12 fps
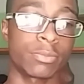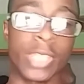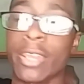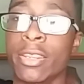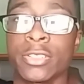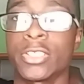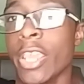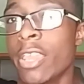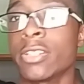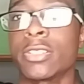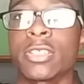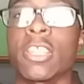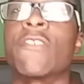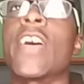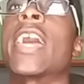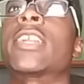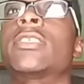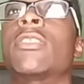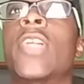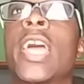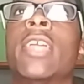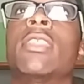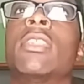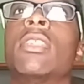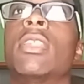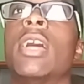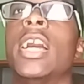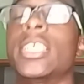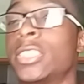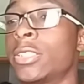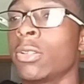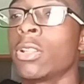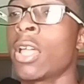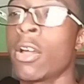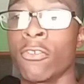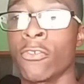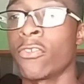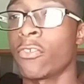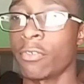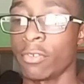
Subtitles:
that didn't change the fact that I still love